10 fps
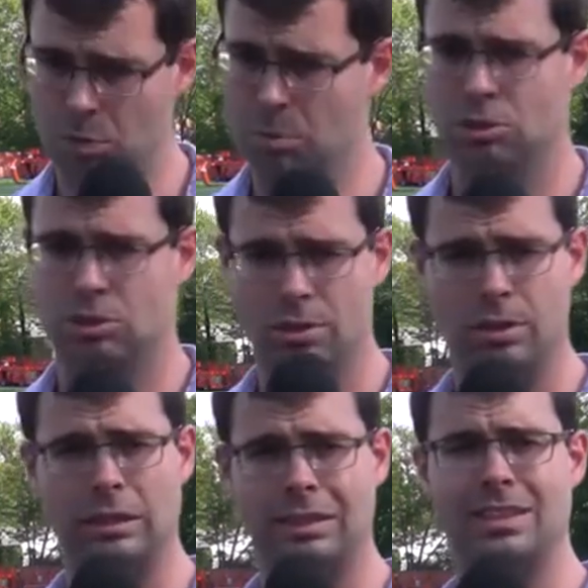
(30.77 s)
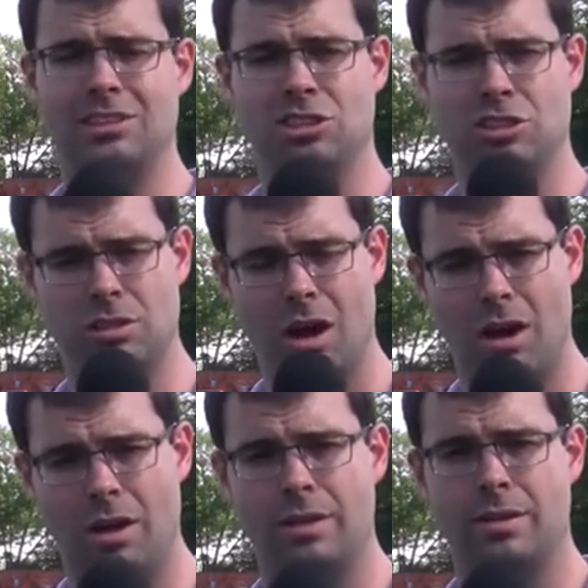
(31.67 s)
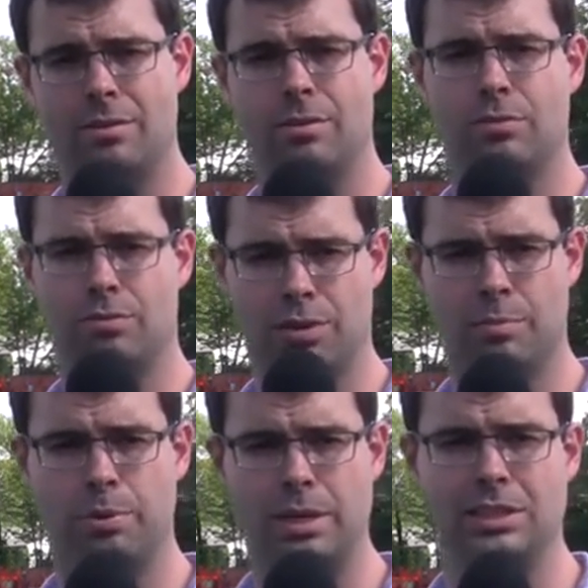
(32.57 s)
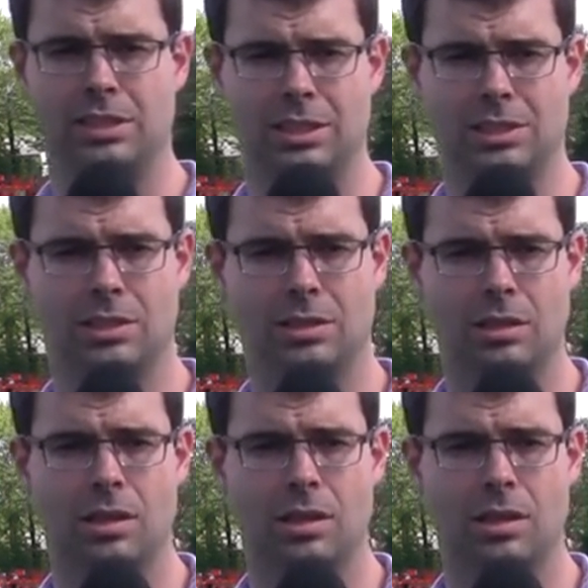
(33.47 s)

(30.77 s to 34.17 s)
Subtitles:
almost certainly, is done for the preseason.